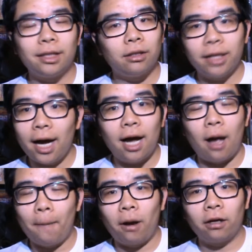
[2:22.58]
yeah,
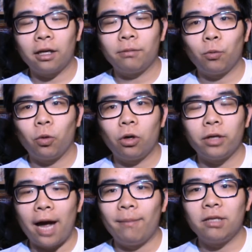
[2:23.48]
apocalyptic
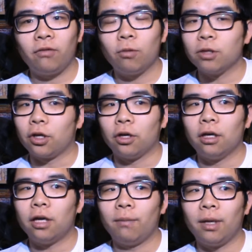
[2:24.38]
world atmosphere was
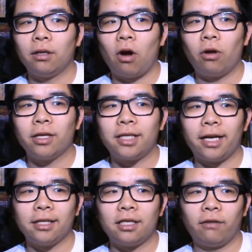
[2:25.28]
good. I mean, all the
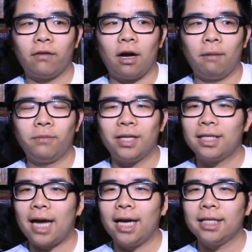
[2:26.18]
setting stuff up. The
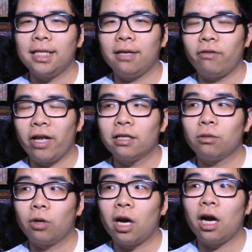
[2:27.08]
science-y
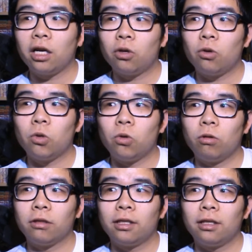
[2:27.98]
things were kind of
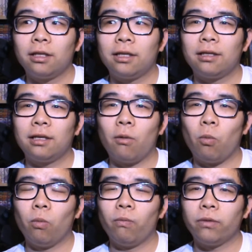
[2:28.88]
cool. The
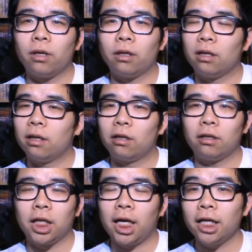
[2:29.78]

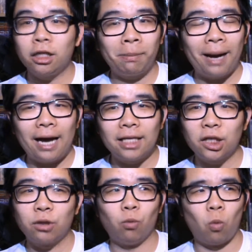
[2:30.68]
hutch
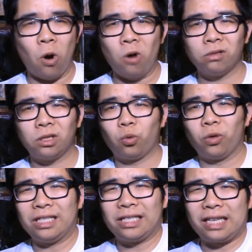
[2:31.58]
pads, wall
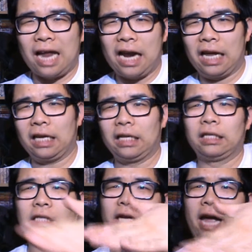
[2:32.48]
screen
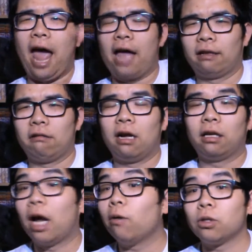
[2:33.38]
sliding, blah,
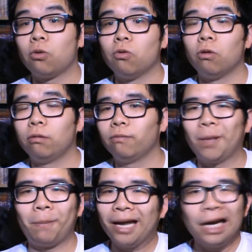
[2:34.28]
that was cool.
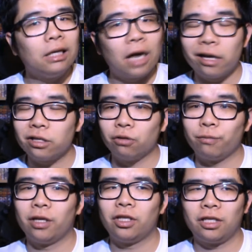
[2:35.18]
The plane, not so
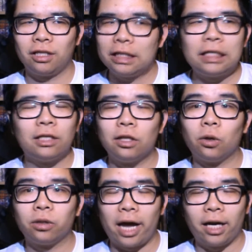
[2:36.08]
much. Didn't
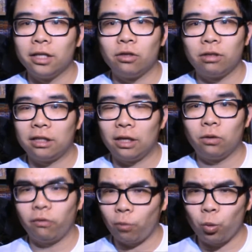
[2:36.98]
look that
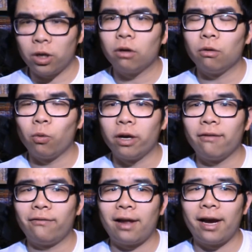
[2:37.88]
interesting. Weird way
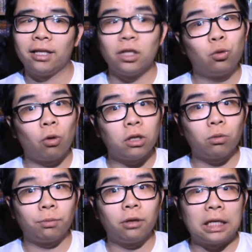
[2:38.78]
of flying. The droids
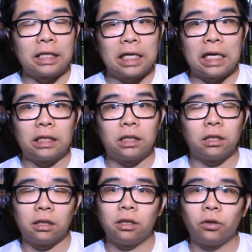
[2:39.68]
were pretty intense.
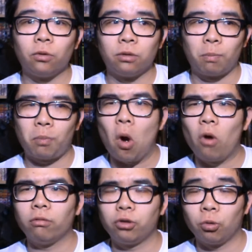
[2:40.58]
Those
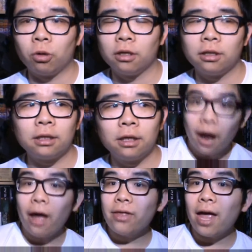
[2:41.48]
ball droids.
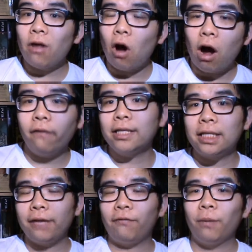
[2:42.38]
And then,
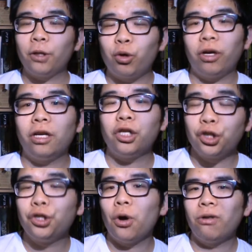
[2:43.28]
obviously, from the trailers,
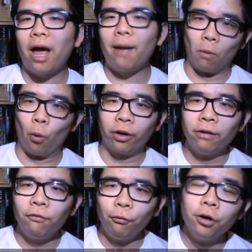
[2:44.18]
you know that
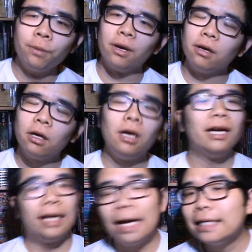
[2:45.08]
Morgan Freeman
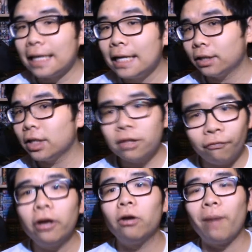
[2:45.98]
is in this
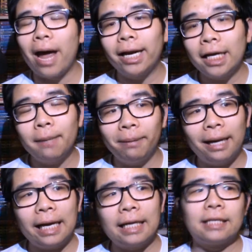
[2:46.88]
film, and he
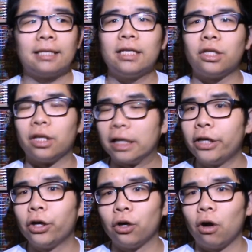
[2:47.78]
plays this
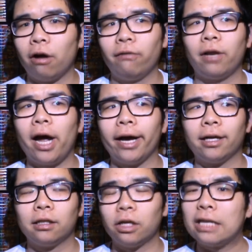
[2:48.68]
leader of,
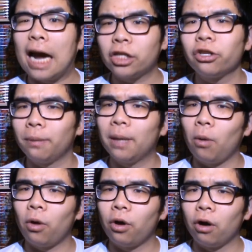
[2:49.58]
like, there's actually
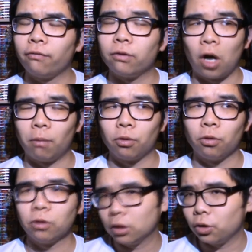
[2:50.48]
people on Earth, Tom
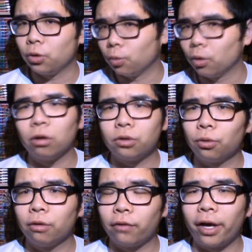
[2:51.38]
Cruise, you were
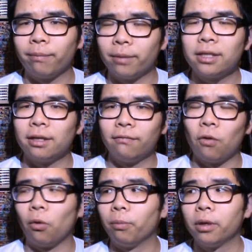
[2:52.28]
sort of, like,
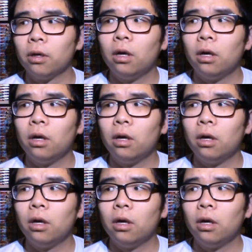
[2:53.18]
misinformed.